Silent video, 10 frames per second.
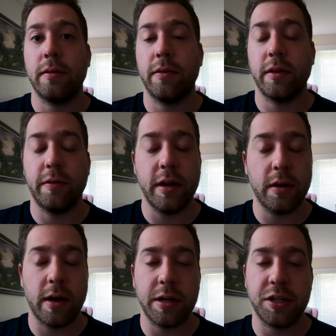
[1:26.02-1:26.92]
For the
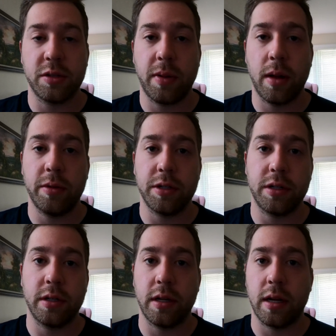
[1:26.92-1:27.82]
video I just
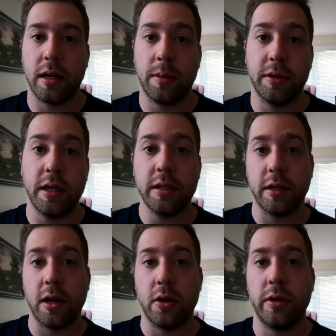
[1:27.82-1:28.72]
published a couple days
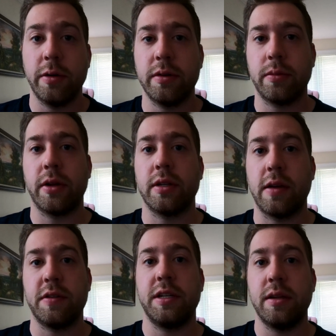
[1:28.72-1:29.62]
ago, it was about a
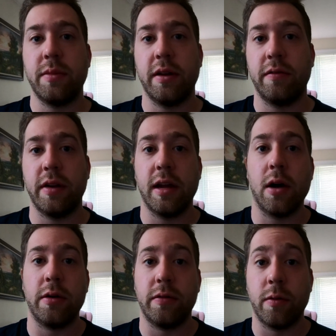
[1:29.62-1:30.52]
17-minute
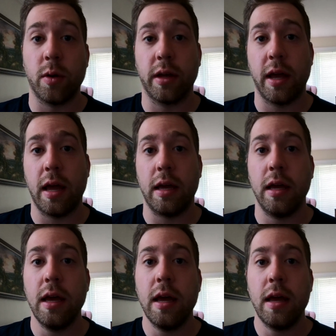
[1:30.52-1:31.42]
video in
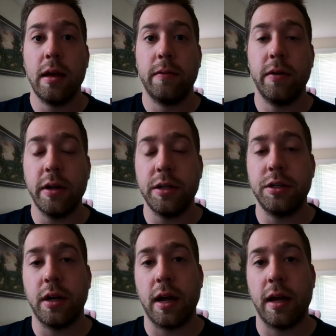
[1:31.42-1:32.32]
4K
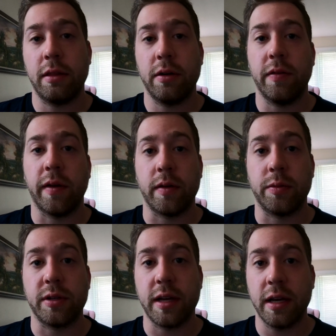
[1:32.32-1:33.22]
footage at 30 frames
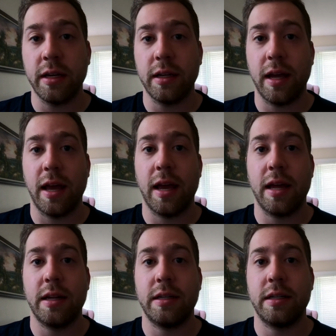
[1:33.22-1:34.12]
per second,
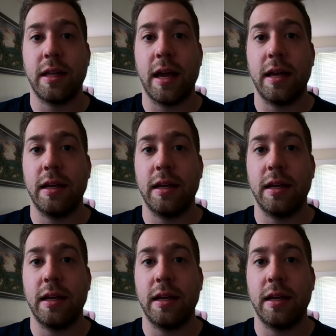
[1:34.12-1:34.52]
and that